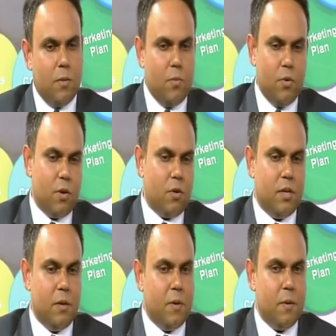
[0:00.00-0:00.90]
put it on
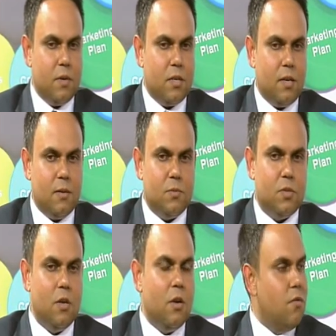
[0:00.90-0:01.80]
repayment terms
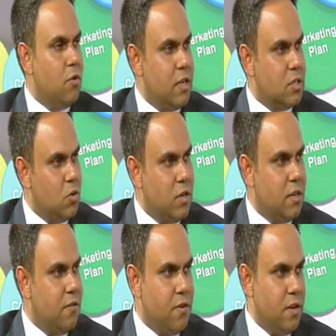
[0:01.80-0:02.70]
for next
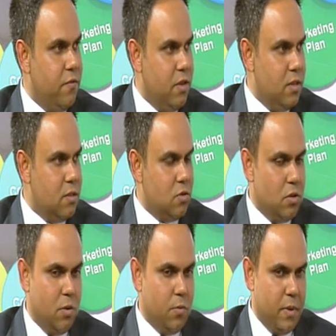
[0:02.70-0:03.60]
25 years. So
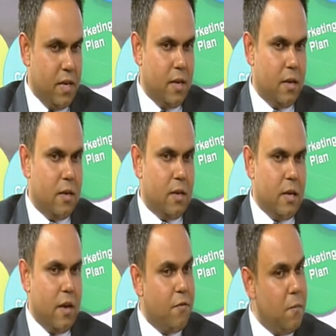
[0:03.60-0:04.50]
you pay
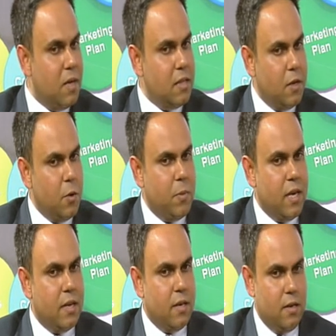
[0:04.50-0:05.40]
every month that you
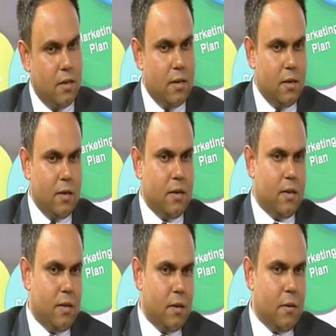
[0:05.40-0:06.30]
pay
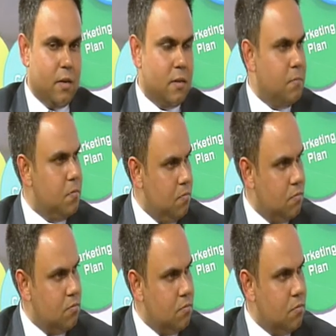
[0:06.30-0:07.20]
a
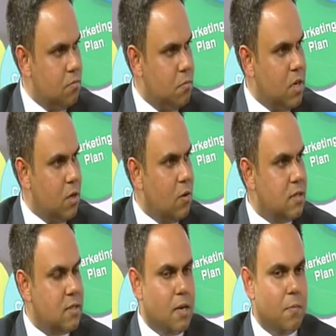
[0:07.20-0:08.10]
particular
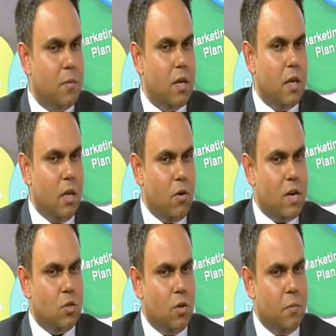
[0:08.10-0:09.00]
sum, you
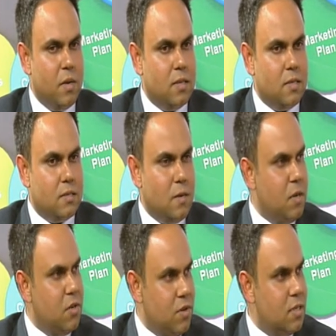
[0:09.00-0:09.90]
actually pay some
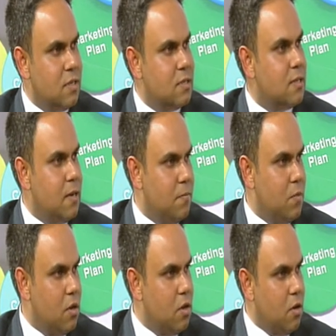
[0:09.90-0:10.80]
interest and some
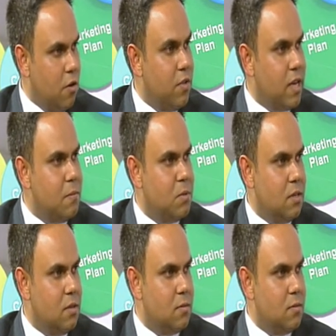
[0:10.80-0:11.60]
of the capital.